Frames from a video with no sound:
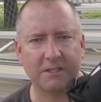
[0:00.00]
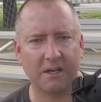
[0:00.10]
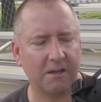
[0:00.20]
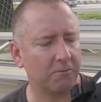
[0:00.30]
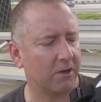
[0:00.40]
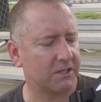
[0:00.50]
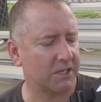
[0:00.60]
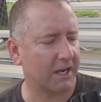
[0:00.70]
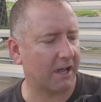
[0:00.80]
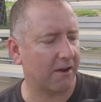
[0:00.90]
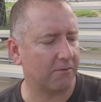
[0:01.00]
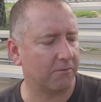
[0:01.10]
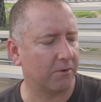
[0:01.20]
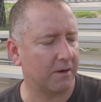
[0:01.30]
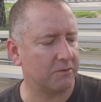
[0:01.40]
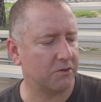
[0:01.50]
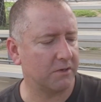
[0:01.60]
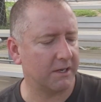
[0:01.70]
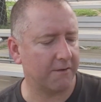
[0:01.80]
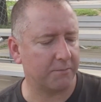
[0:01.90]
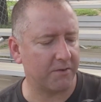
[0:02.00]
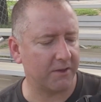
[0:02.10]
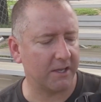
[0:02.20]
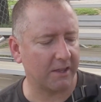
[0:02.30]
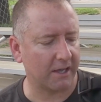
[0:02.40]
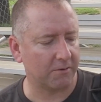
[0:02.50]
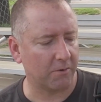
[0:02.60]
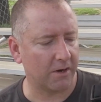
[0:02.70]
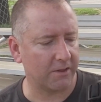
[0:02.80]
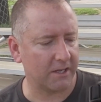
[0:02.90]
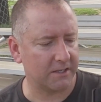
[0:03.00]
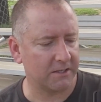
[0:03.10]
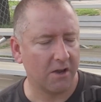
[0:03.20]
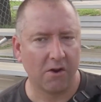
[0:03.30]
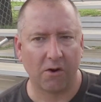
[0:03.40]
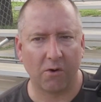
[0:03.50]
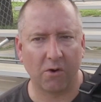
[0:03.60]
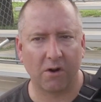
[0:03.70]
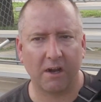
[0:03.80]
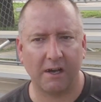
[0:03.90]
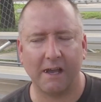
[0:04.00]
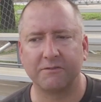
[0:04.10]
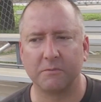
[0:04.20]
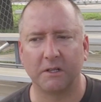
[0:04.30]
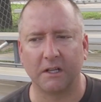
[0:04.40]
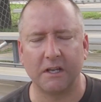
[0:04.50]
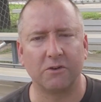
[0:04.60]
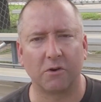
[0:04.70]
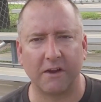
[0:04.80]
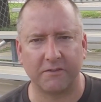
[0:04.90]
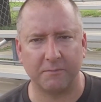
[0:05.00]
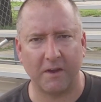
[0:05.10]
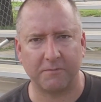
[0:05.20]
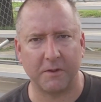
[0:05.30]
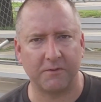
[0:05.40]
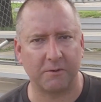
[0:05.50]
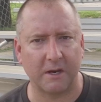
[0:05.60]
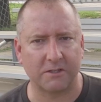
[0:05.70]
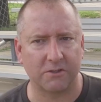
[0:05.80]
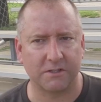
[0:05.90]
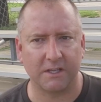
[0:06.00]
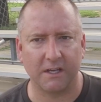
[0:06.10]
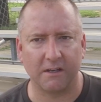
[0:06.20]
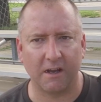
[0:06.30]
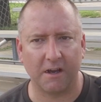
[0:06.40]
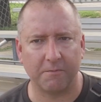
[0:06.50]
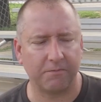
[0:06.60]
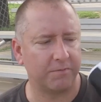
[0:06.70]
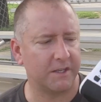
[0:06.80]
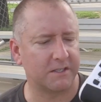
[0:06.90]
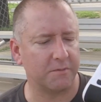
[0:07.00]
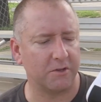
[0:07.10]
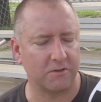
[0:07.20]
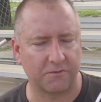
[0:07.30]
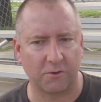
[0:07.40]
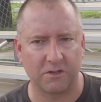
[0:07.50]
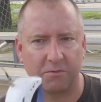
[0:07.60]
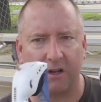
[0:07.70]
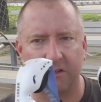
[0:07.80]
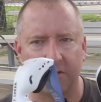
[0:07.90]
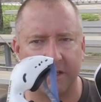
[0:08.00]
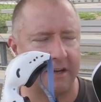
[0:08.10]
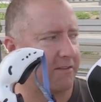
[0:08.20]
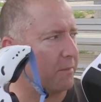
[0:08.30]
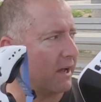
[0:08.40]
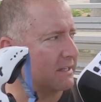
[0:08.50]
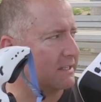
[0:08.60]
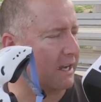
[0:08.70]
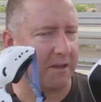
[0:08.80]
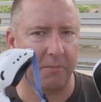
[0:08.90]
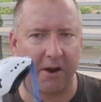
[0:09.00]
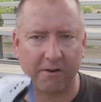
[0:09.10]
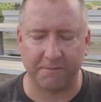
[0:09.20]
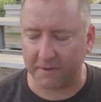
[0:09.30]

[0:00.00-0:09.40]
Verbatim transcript: or son want to check out what I'm doing, F P V, they can wear these, or I uh, have some little indoor F FPV racers that um, these can be used for as well, so I didn't have to buy a second pair of